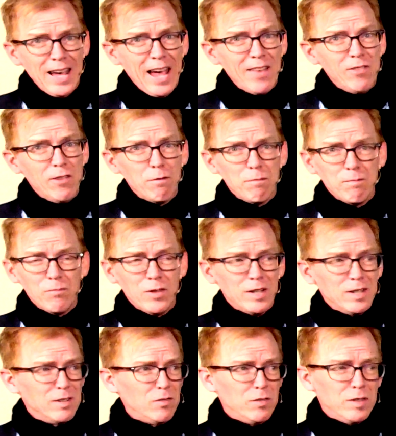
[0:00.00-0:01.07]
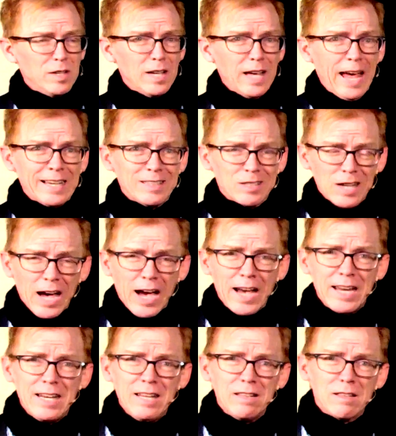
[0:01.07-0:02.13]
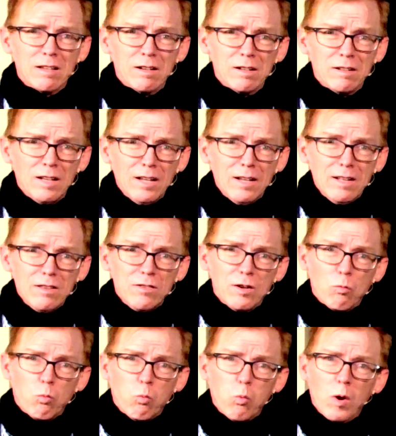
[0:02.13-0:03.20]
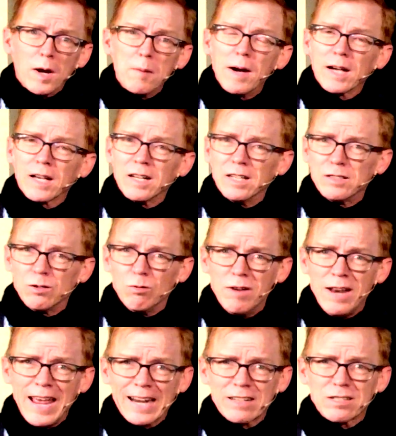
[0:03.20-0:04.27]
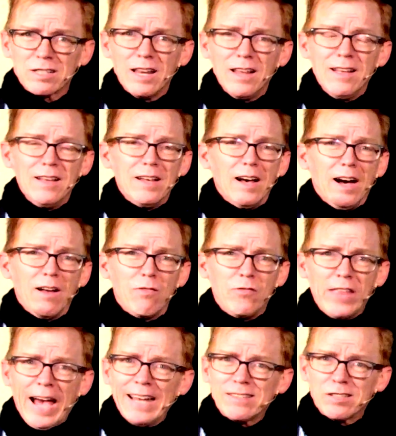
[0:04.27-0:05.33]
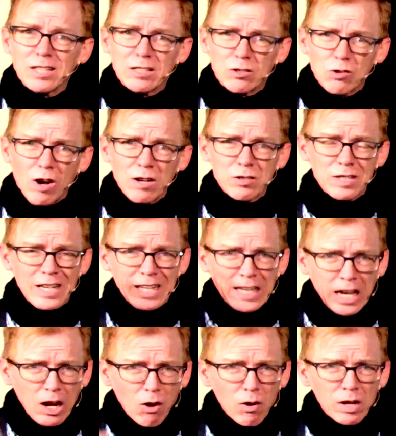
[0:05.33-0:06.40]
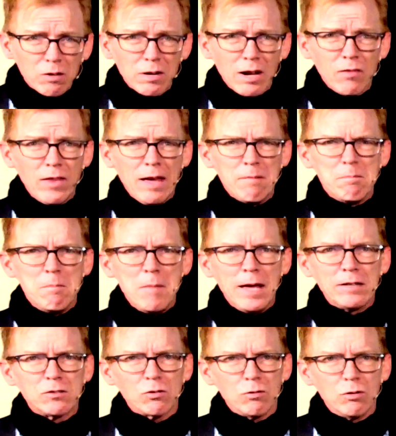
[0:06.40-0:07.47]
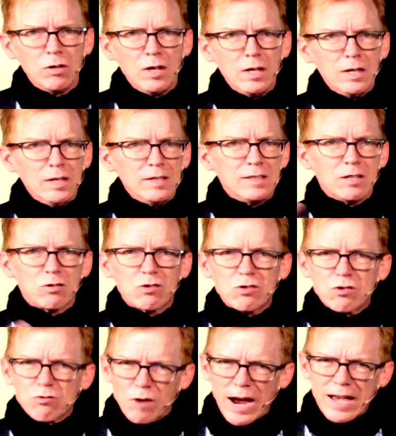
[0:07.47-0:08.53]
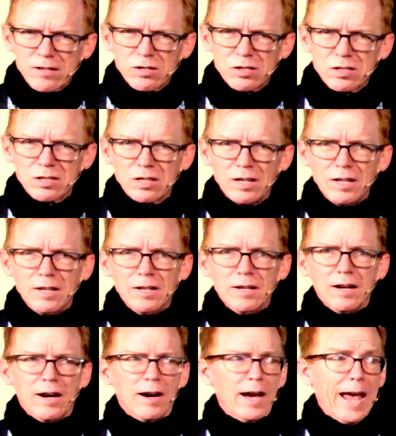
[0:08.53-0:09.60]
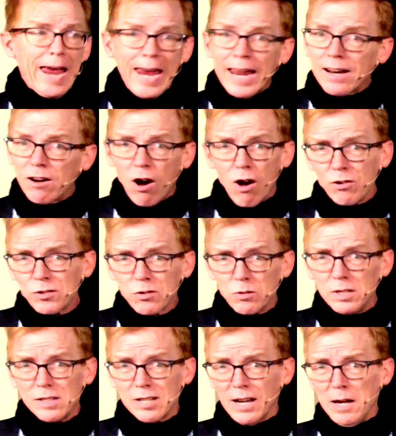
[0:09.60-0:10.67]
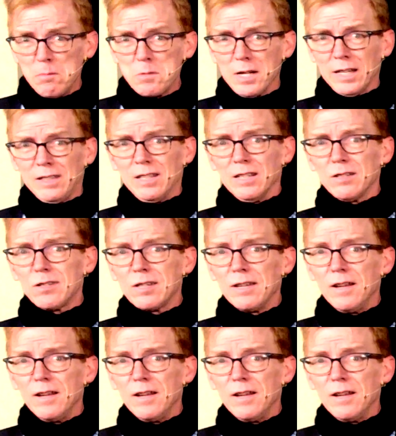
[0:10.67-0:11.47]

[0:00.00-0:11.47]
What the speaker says: And the anxiety, the what am I going to do next, that's exhausting, carrying around that mental distress. And also in times like this,